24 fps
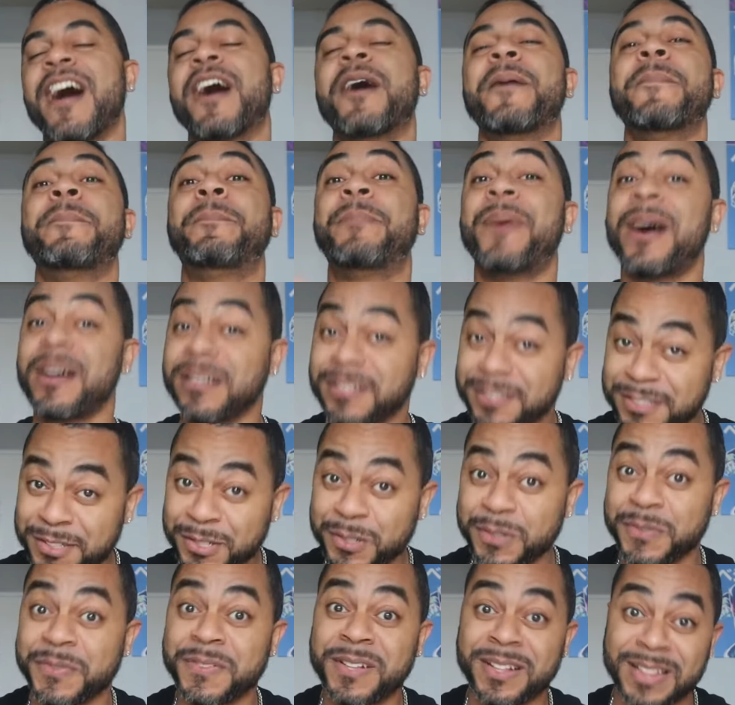A
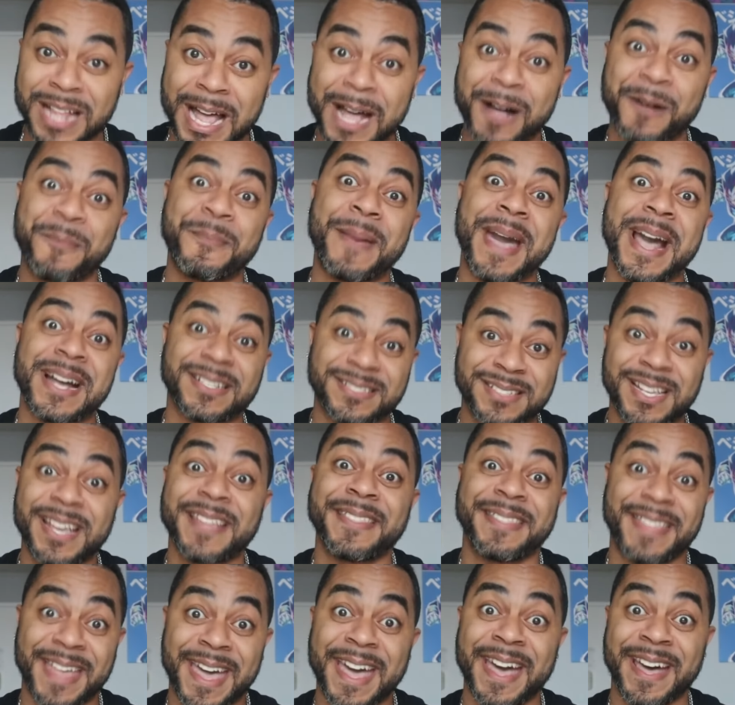bucktooth clown mask
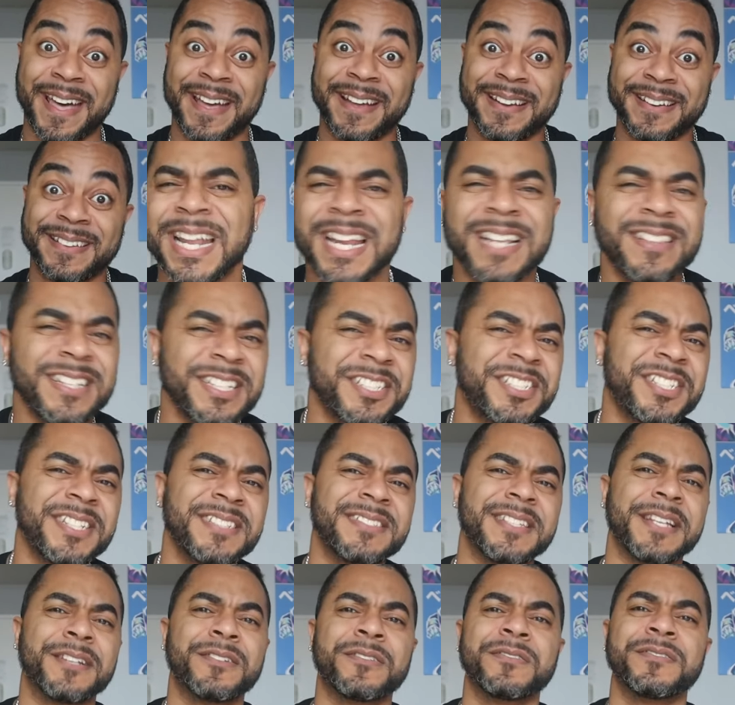at that. And at least
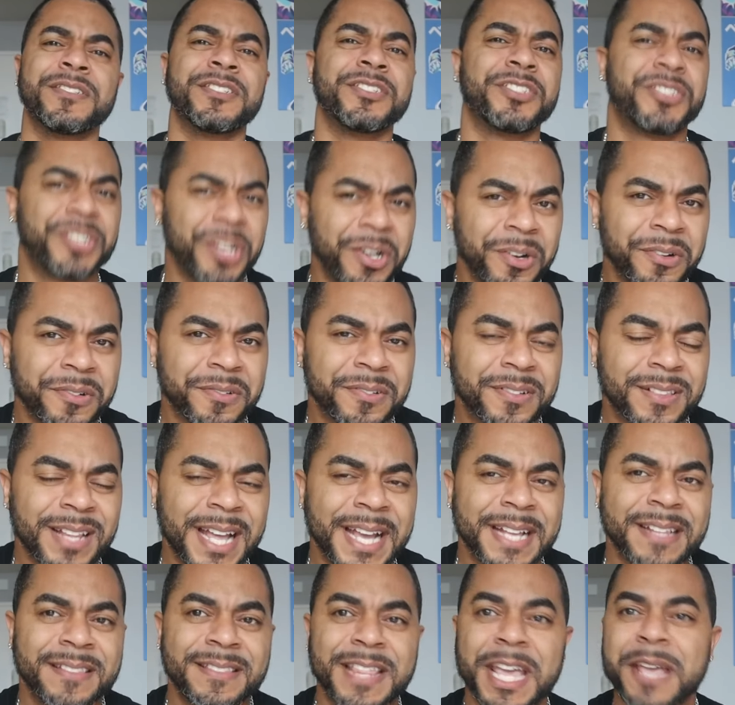she's in on the joke.
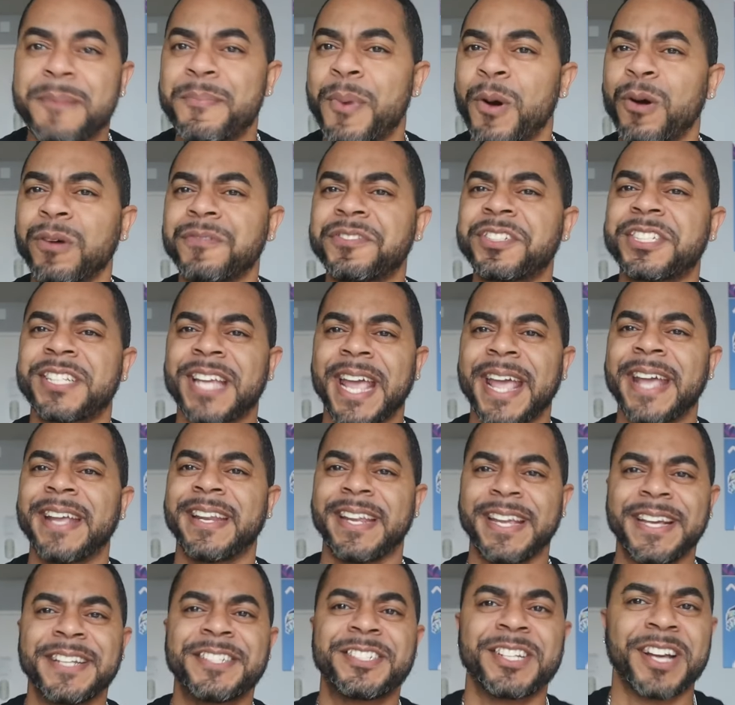Like, they both
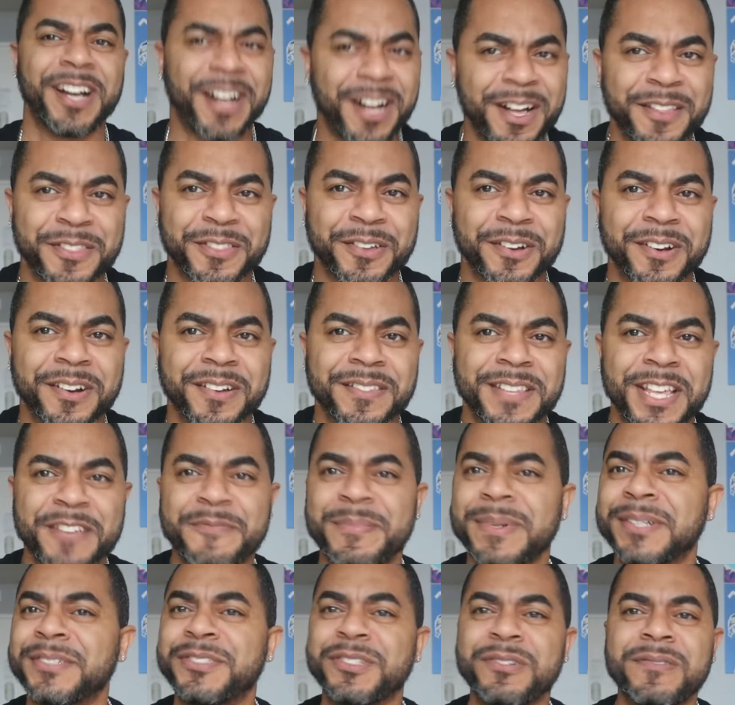shade each other.
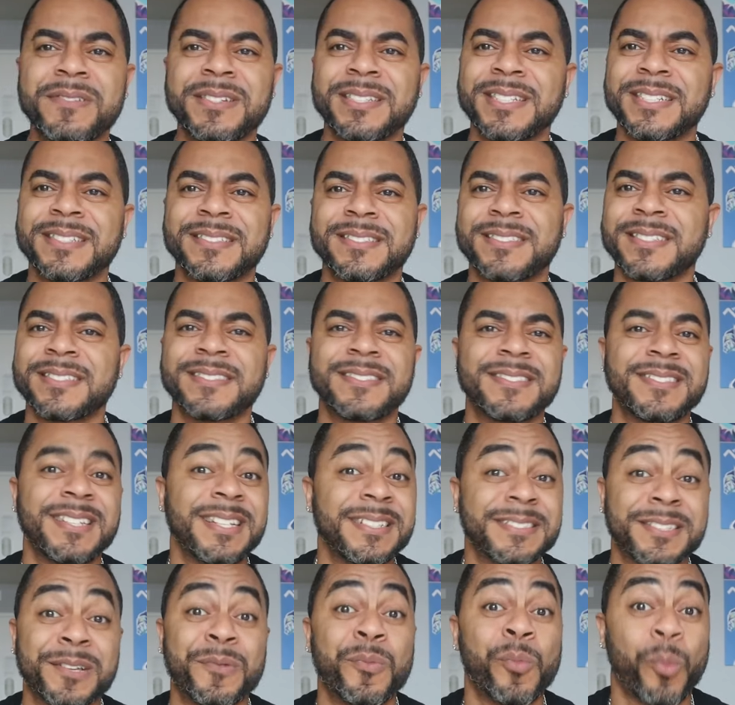They've been doing this since
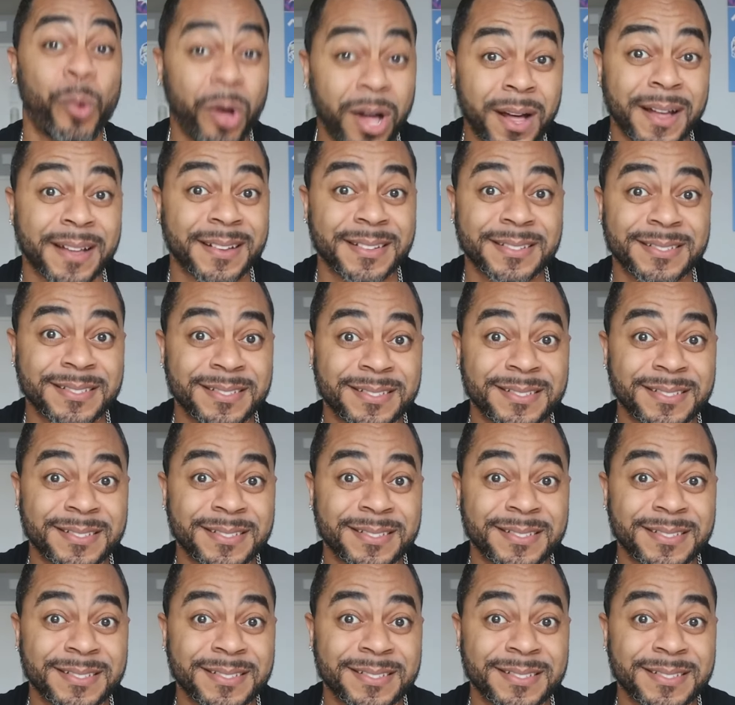season one.